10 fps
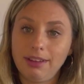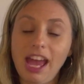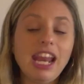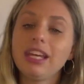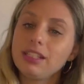
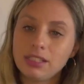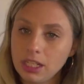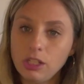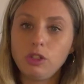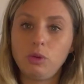And I
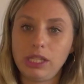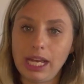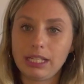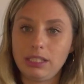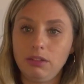continued with the
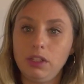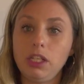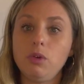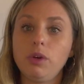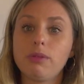
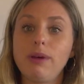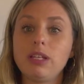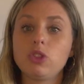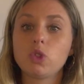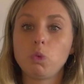activity with
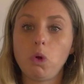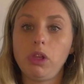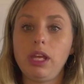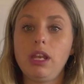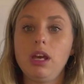my
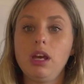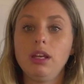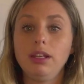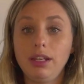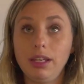swollen
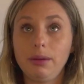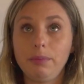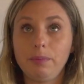knee.